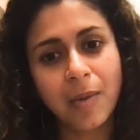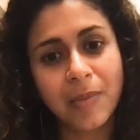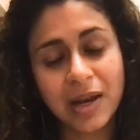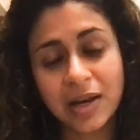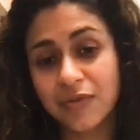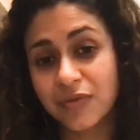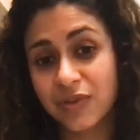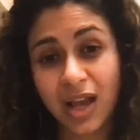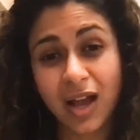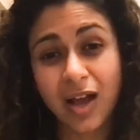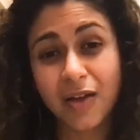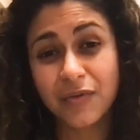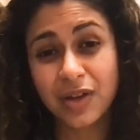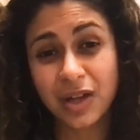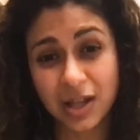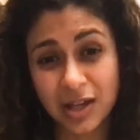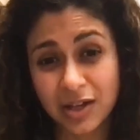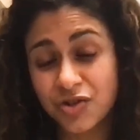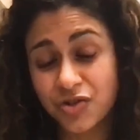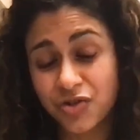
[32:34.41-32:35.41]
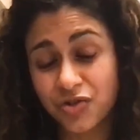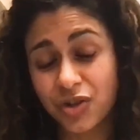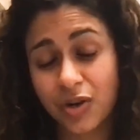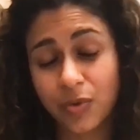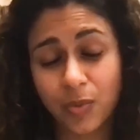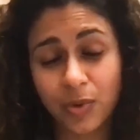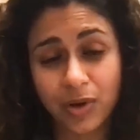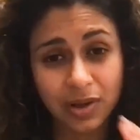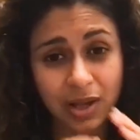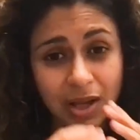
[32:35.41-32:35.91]
And if they have a
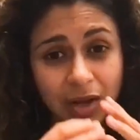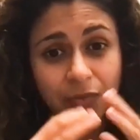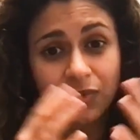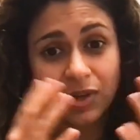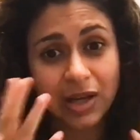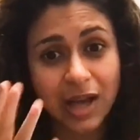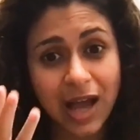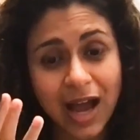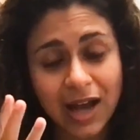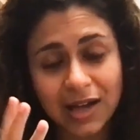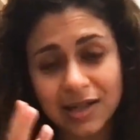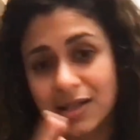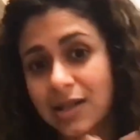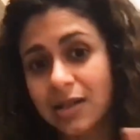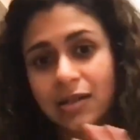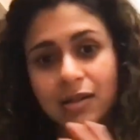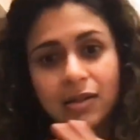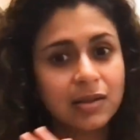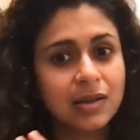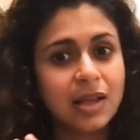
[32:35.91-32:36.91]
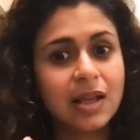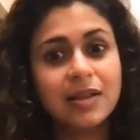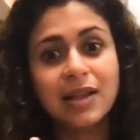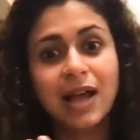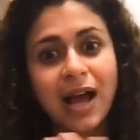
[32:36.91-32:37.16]
history where they react,